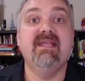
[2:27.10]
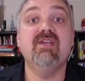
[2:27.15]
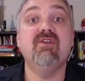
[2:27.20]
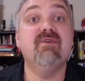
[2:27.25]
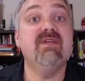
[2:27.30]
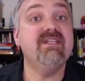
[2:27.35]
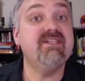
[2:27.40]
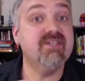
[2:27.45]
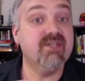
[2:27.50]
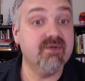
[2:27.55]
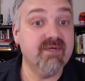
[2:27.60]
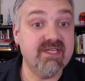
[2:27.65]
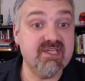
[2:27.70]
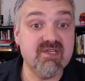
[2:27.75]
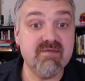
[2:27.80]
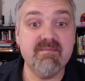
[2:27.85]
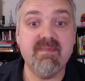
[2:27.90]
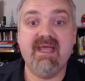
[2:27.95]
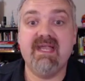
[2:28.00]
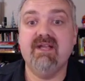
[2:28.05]
Increased
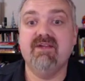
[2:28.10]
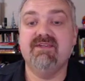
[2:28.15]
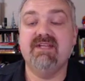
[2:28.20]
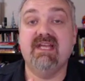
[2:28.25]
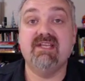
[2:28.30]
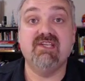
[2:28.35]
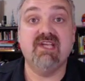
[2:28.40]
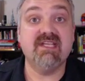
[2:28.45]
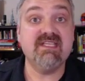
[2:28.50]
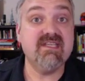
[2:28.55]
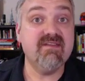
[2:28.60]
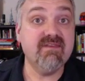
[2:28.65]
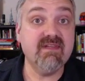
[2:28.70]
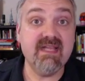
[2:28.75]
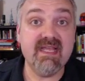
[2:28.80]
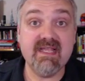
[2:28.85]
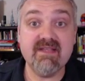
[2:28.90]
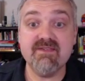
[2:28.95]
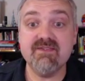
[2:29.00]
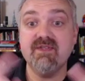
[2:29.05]
secretion by your digestive
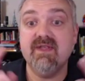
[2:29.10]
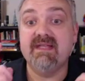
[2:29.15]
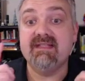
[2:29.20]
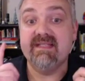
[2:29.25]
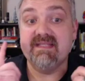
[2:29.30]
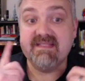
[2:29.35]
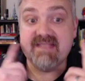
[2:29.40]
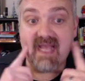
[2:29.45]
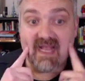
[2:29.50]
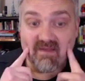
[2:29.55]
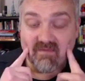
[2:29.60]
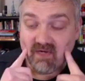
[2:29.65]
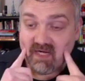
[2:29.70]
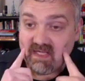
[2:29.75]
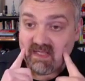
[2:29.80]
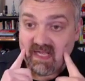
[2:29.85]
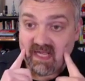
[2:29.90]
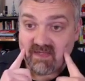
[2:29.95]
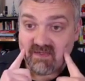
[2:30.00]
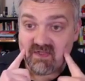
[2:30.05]
glands, so like the salivary
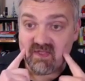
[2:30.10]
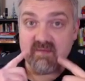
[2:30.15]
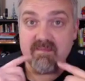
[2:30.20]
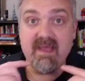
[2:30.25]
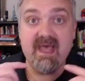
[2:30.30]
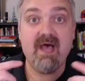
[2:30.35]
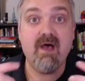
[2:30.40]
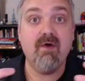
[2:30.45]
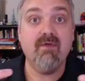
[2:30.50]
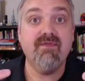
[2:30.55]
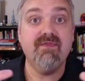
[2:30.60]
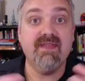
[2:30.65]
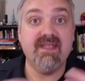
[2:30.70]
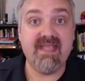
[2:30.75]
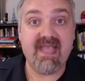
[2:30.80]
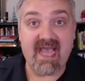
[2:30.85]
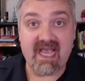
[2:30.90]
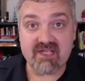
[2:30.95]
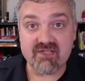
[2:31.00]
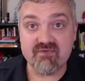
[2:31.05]
glands in the mouth, the
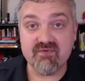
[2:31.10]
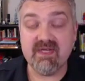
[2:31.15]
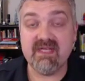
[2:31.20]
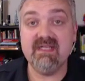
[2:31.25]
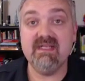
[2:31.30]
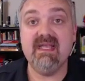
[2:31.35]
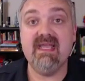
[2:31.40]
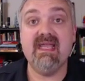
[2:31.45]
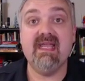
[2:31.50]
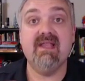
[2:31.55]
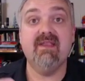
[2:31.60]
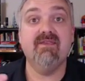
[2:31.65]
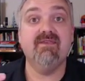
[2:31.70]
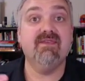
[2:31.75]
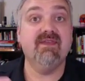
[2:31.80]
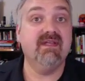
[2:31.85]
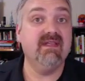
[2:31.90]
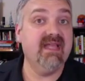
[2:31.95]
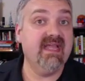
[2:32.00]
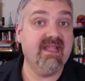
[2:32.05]
gastric
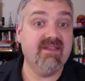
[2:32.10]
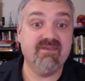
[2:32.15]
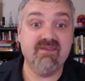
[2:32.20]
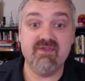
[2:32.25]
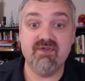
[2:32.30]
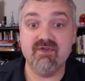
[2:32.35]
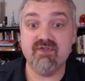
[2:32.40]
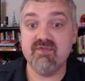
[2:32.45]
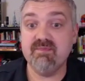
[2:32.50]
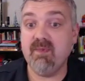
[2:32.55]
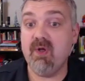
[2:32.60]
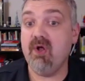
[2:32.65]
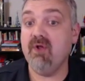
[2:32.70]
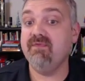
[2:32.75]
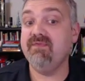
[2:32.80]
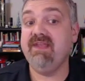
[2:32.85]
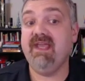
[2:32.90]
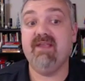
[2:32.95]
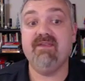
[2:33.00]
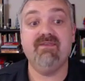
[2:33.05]
glands, the glands in your
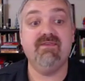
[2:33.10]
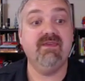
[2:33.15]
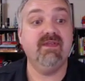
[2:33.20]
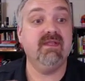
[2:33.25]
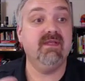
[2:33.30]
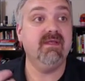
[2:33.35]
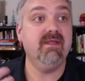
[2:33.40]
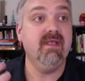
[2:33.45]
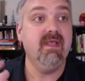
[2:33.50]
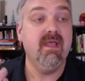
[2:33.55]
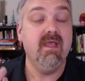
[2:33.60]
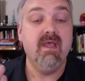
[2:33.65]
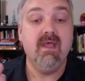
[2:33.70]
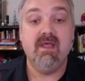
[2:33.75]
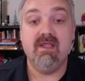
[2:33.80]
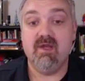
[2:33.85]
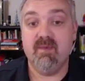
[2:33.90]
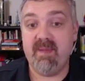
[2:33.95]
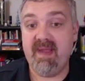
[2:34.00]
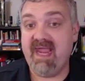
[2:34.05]
small intestine,
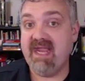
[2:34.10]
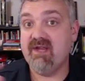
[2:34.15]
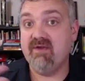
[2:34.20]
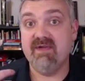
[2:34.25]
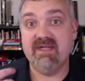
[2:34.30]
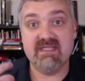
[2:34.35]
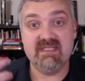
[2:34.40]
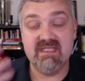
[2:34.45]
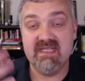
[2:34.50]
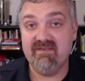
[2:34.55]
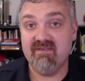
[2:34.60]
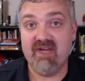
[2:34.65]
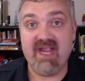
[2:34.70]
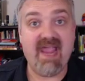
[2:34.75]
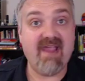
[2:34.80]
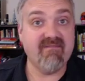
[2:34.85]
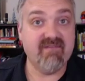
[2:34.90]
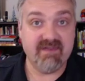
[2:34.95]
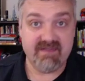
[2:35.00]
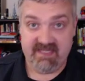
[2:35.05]
your pancreas,
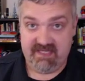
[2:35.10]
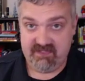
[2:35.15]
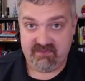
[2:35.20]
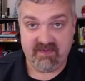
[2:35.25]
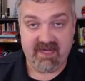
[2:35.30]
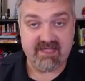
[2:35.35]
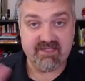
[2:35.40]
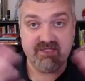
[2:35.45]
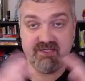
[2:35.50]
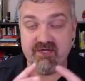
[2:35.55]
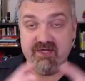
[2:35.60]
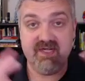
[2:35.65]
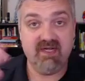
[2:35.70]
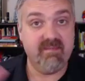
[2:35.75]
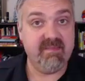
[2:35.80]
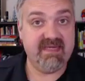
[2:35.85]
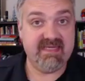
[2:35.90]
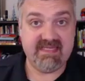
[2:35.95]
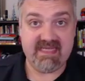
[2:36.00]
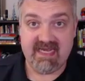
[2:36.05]
liver, everything's right. So you're going
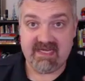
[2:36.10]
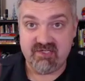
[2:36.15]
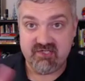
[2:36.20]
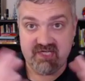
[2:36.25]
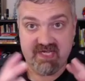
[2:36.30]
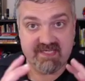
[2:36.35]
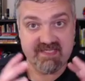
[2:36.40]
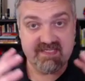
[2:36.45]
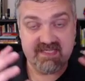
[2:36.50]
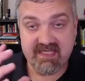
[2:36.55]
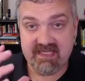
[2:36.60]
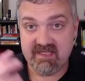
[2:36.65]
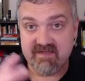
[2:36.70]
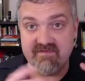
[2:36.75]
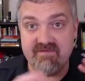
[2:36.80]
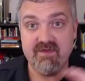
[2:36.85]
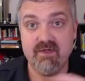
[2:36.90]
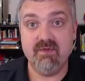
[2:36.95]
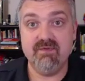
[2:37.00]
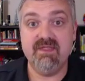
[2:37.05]
to be digesting the
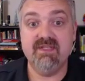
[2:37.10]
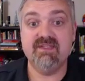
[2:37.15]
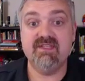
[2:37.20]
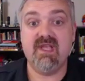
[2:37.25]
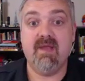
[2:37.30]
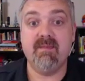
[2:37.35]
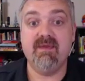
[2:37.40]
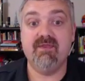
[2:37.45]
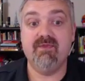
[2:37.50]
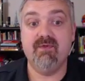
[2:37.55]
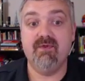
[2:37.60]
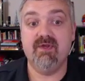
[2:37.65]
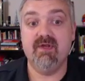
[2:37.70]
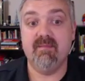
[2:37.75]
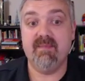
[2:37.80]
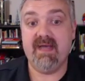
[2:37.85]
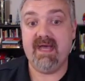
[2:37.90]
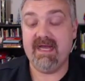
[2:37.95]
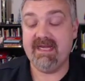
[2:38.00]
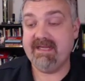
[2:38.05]
food that's coming through
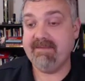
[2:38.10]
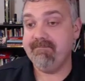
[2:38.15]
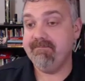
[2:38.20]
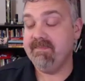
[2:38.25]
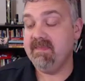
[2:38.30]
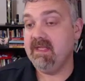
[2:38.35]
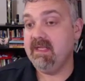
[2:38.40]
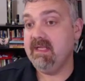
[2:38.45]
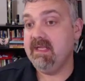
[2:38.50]
your body.